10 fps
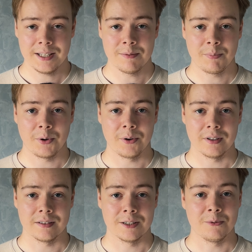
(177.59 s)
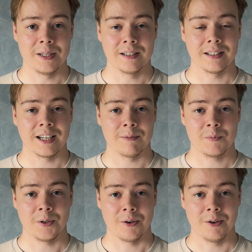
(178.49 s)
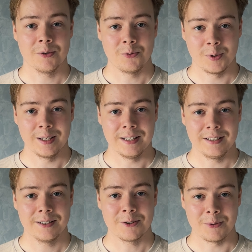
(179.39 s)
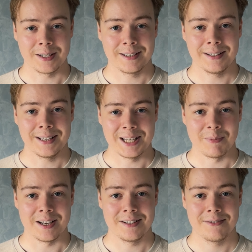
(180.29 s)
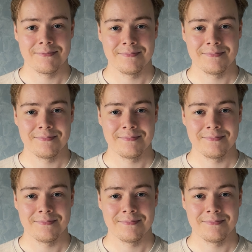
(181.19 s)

important that we can capture really quick image.